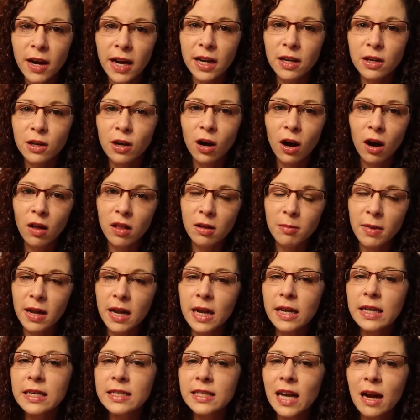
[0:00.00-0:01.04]
I could call them at
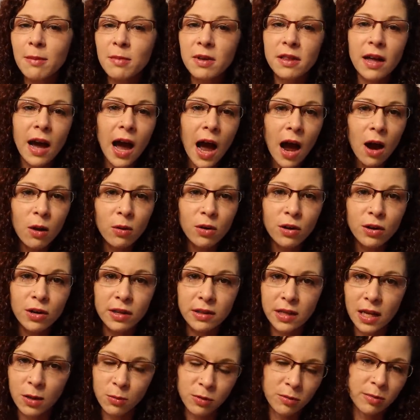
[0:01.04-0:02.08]
any time of the hour
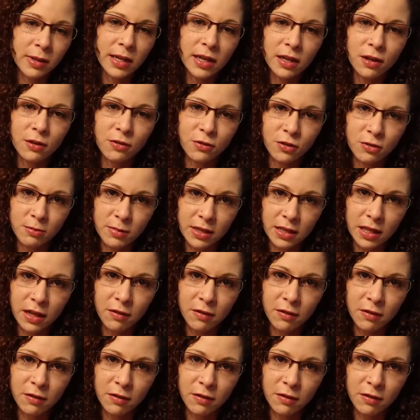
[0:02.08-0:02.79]
and they would be here for me.